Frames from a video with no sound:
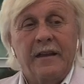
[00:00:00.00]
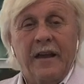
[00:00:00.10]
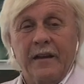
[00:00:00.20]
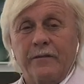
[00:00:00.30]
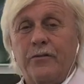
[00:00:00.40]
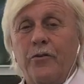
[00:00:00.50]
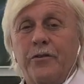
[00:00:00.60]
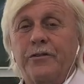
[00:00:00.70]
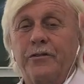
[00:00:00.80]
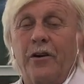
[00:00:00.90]
and of
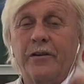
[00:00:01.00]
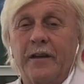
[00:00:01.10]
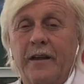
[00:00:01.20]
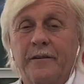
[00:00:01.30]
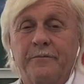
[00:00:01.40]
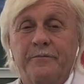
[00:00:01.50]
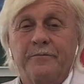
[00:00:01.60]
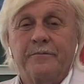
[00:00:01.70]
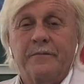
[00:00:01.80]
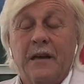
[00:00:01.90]
course, knocking.
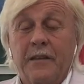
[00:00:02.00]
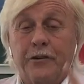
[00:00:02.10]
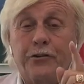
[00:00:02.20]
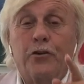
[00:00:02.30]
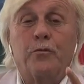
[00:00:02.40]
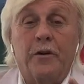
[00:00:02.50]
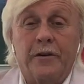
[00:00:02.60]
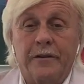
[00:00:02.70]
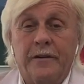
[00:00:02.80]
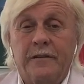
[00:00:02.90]
That's your
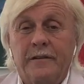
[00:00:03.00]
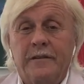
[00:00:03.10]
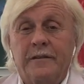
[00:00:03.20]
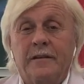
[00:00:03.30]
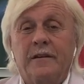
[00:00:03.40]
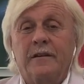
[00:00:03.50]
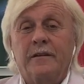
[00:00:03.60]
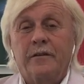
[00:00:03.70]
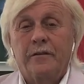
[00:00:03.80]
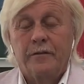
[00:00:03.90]
word
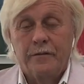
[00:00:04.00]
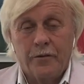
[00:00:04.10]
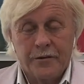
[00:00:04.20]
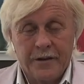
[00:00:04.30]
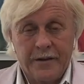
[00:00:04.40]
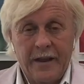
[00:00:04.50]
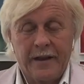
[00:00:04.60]
for today.